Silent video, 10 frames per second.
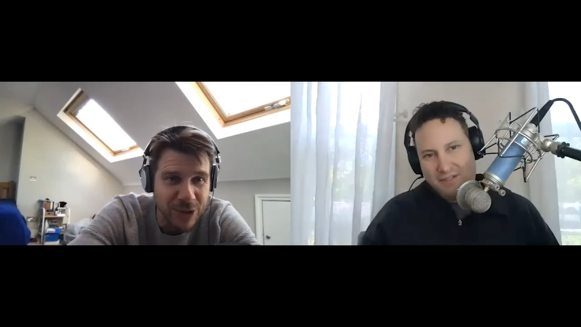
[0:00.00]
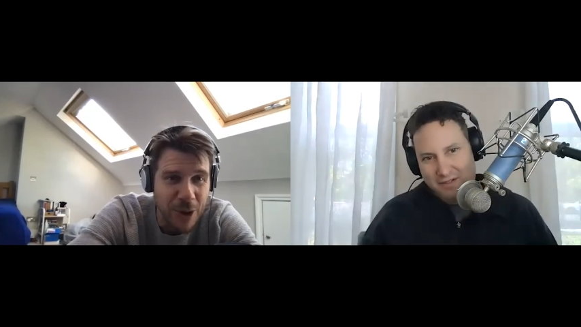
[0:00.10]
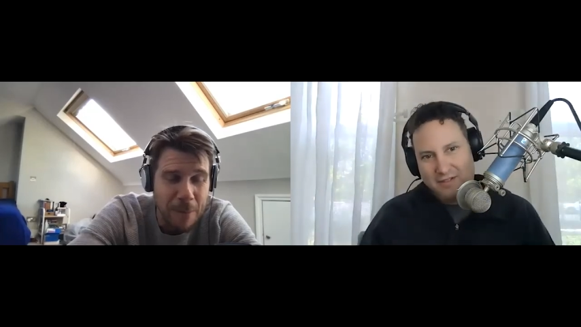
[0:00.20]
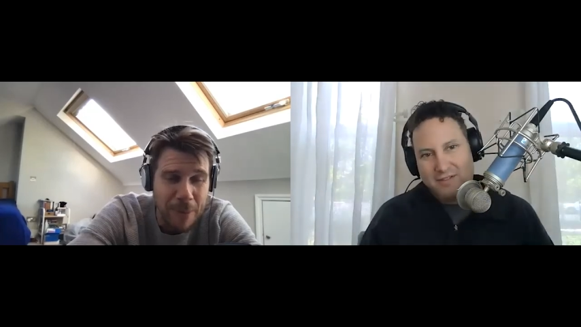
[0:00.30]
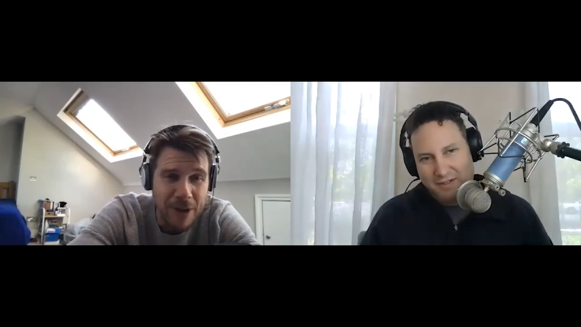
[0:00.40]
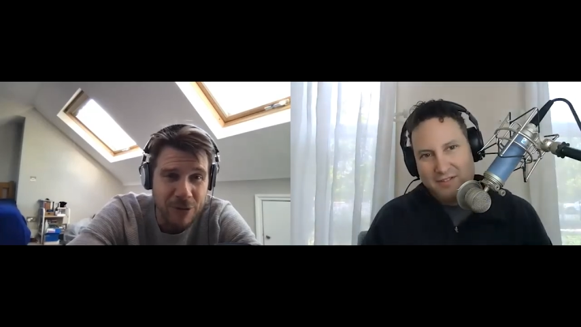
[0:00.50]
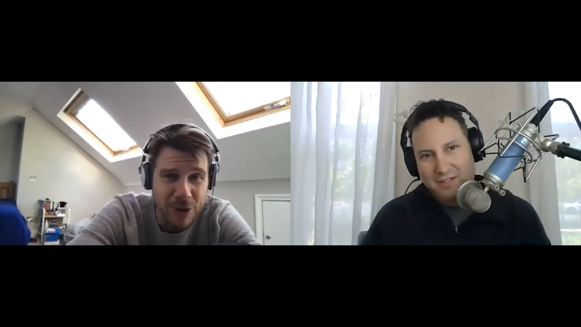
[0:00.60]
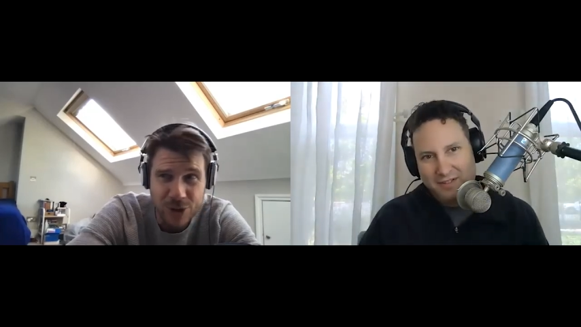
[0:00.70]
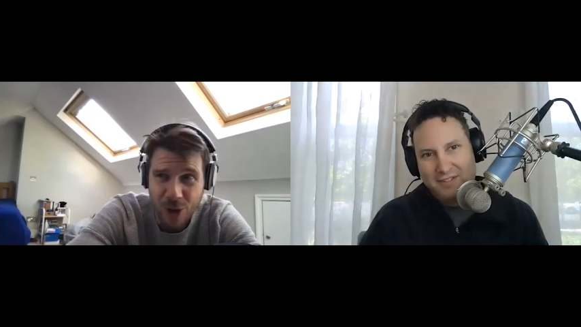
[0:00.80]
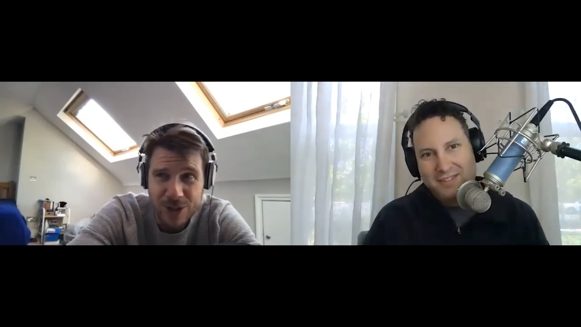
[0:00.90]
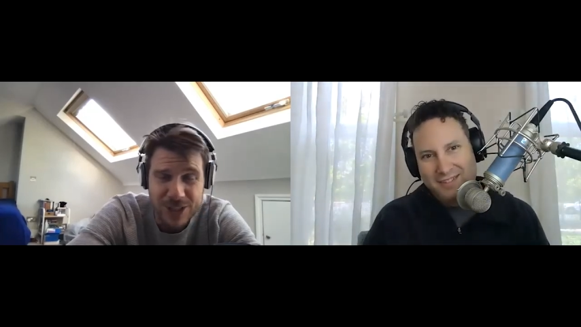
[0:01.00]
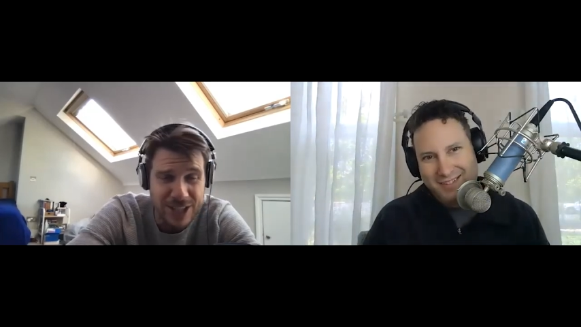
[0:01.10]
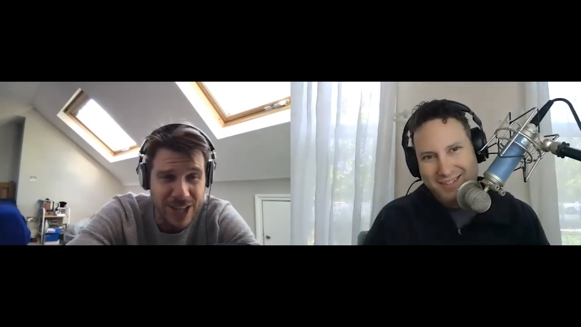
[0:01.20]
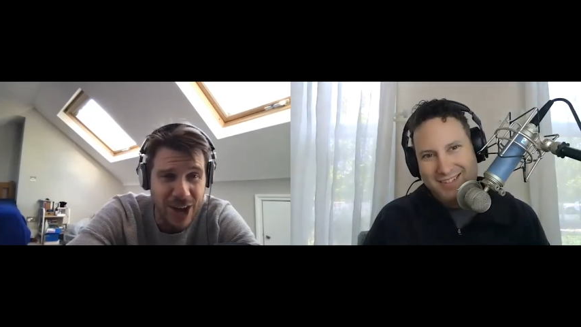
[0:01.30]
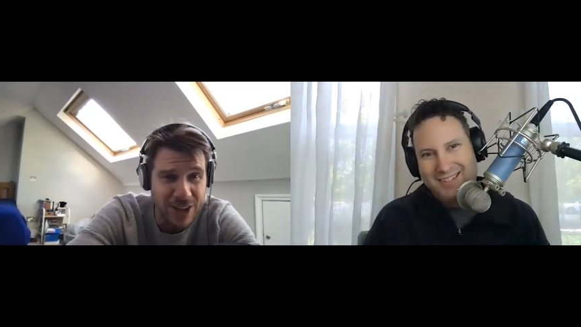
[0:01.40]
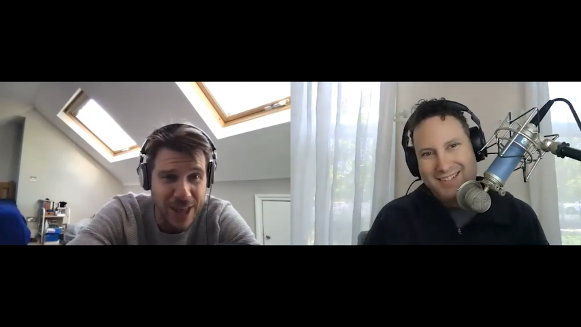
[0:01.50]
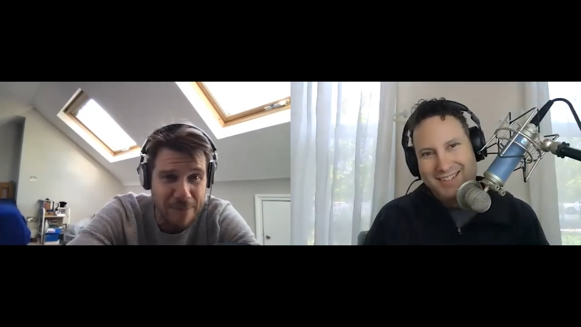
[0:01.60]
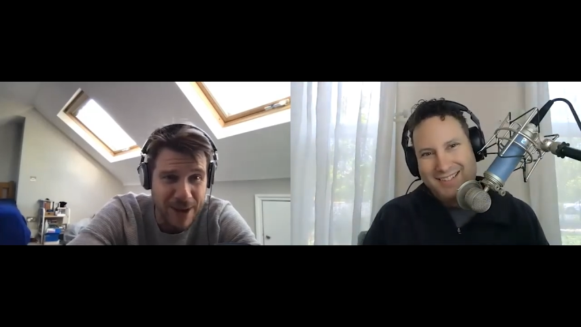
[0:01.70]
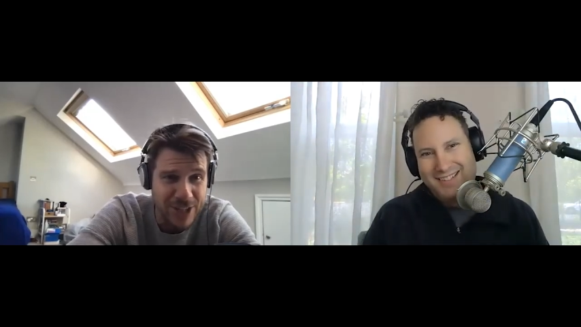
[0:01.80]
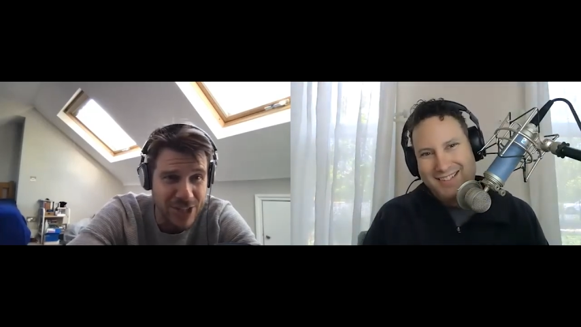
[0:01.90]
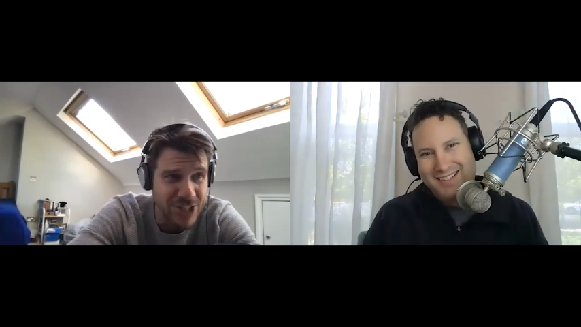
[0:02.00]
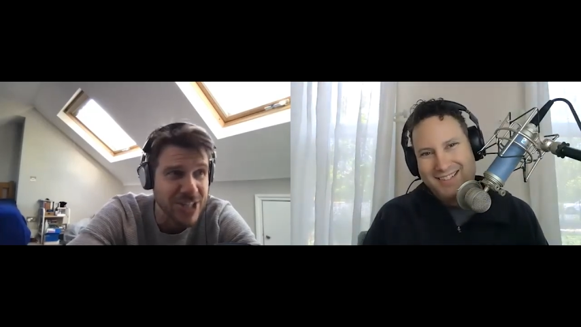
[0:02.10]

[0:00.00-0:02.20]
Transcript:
Speaker 1: but for a doctor to hug their patients,